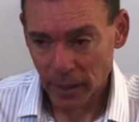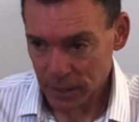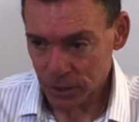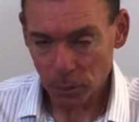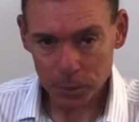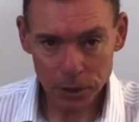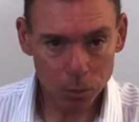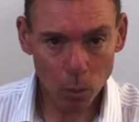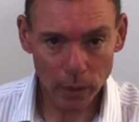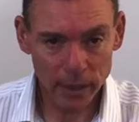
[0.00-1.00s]
It stopped us
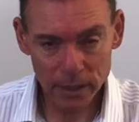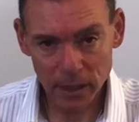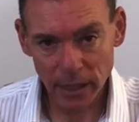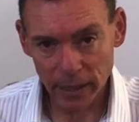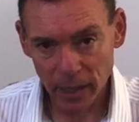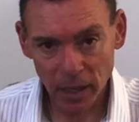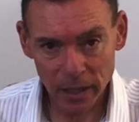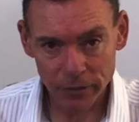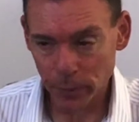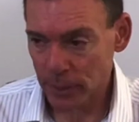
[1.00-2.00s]
walking into that
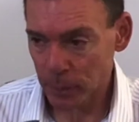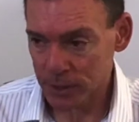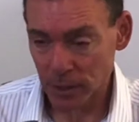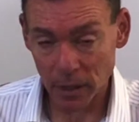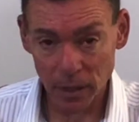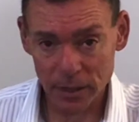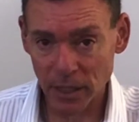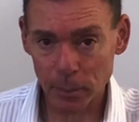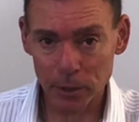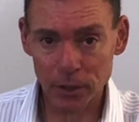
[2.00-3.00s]
cave where there was a
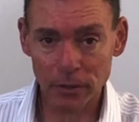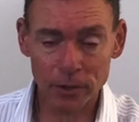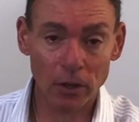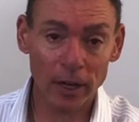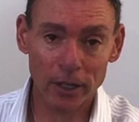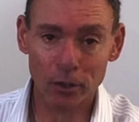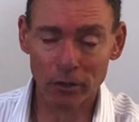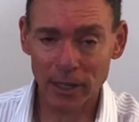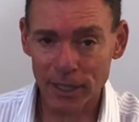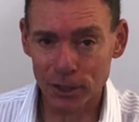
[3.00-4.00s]
saber-toothed tiger
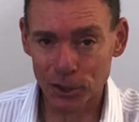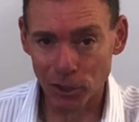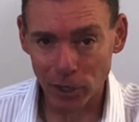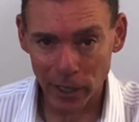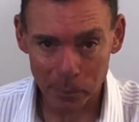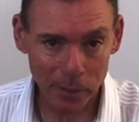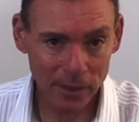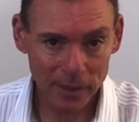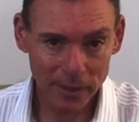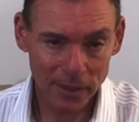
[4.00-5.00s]
or another tribe
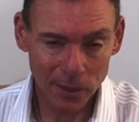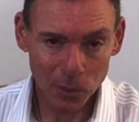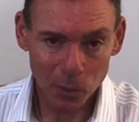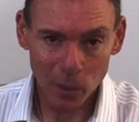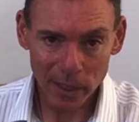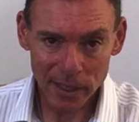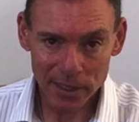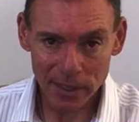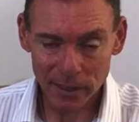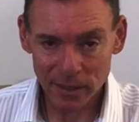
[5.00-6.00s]
waiting
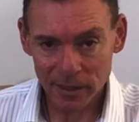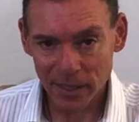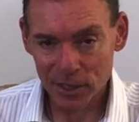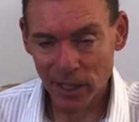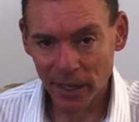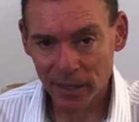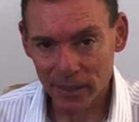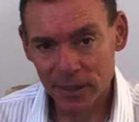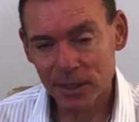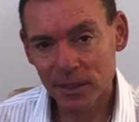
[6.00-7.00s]
to attack
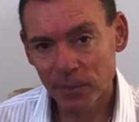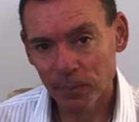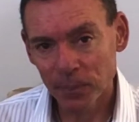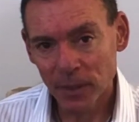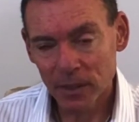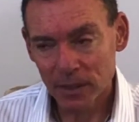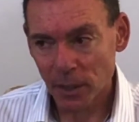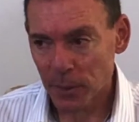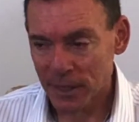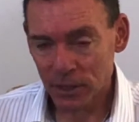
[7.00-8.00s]
us.
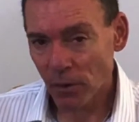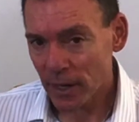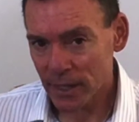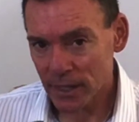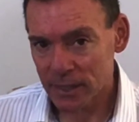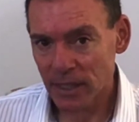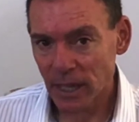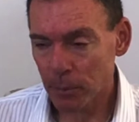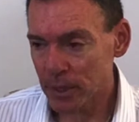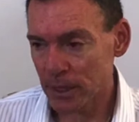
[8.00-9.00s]
So anxiety is
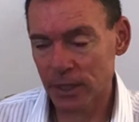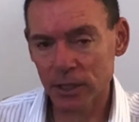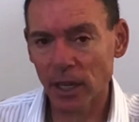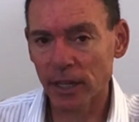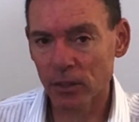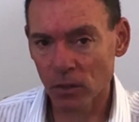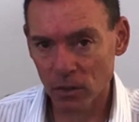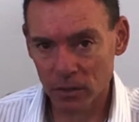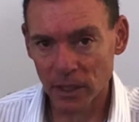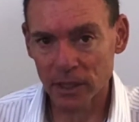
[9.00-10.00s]
there, but it's taken
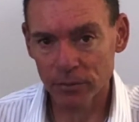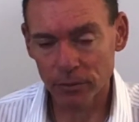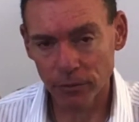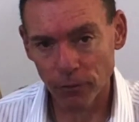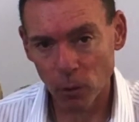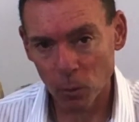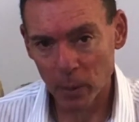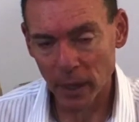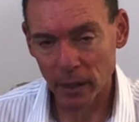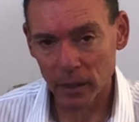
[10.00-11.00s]
on a different
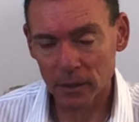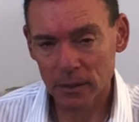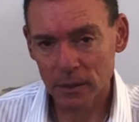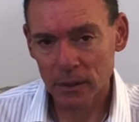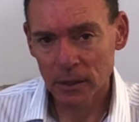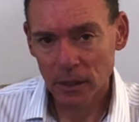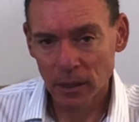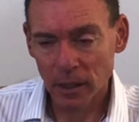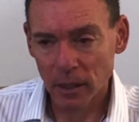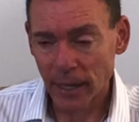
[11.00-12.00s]
form now.
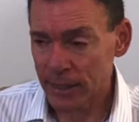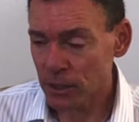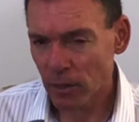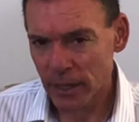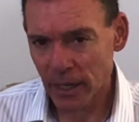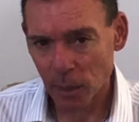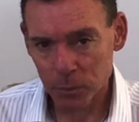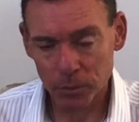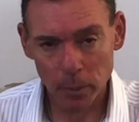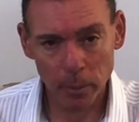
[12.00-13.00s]
Anxiety
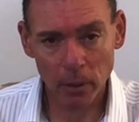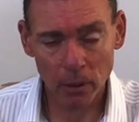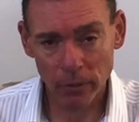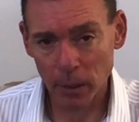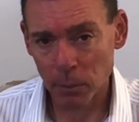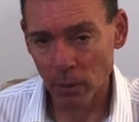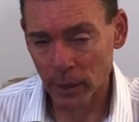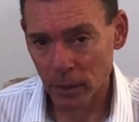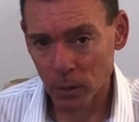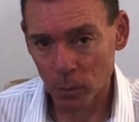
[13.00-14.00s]
comes from a part of our
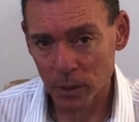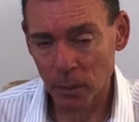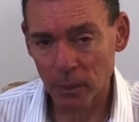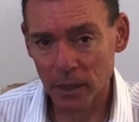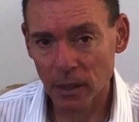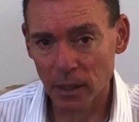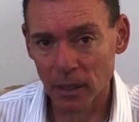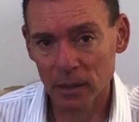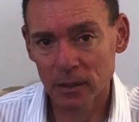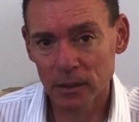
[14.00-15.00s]
brain called the
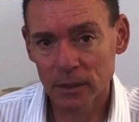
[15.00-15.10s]
amygdala,